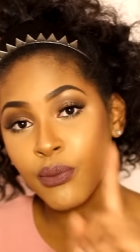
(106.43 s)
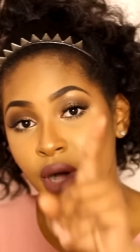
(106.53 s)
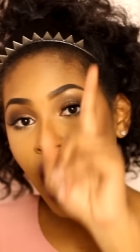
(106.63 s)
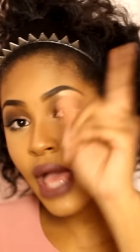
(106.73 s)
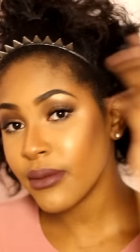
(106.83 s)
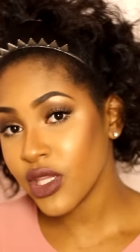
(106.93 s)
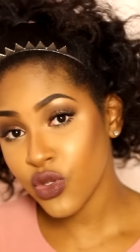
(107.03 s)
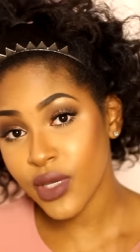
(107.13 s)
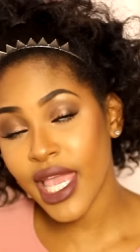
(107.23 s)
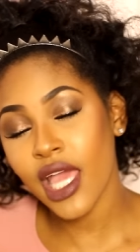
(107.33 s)
But I
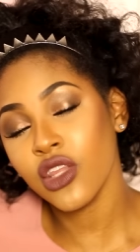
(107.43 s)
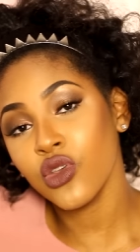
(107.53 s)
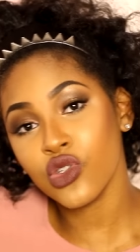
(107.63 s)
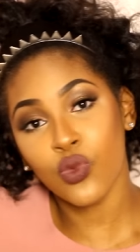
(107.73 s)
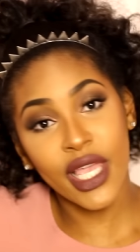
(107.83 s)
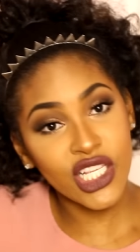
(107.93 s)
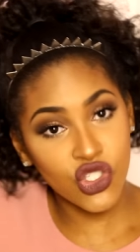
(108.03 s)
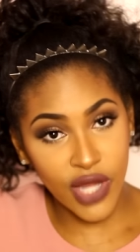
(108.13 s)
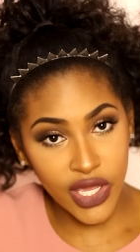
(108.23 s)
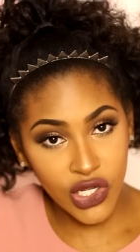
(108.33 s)
mean, you can use
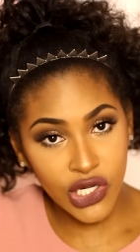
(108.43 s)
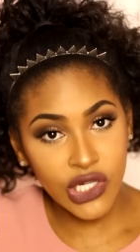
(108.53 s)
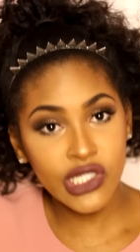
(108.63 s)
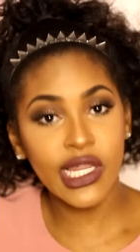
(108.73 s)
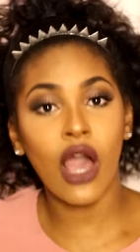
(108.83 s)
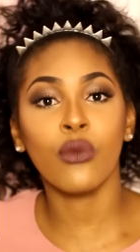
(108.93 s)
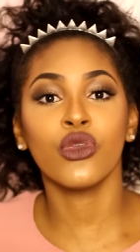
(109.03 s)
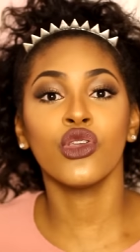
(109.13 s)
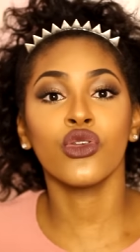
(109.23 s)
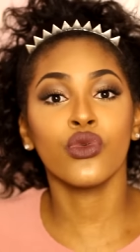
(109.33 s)
waist trainers to
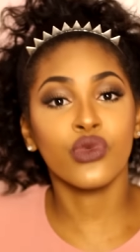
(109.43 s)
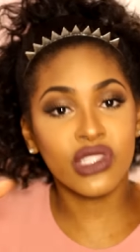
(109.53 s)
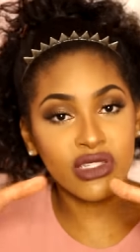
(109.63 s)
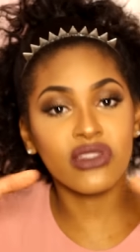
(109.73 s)
help you,